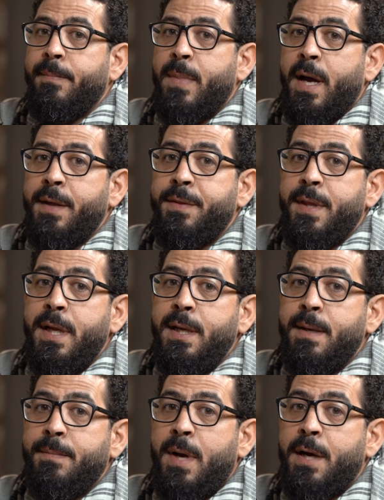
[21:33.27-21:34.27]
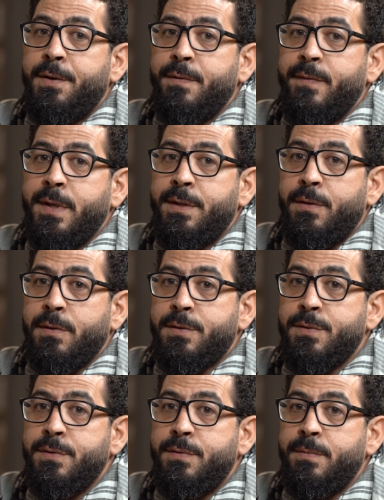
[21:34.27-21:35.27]
I think a part of it
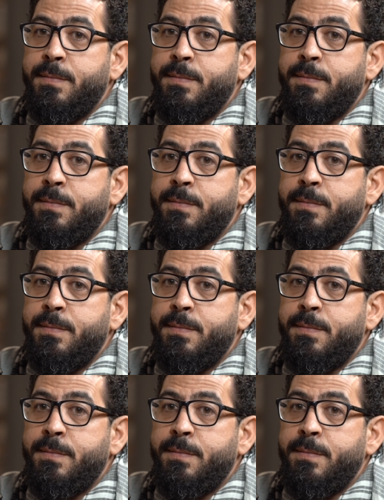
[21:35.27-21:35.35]
also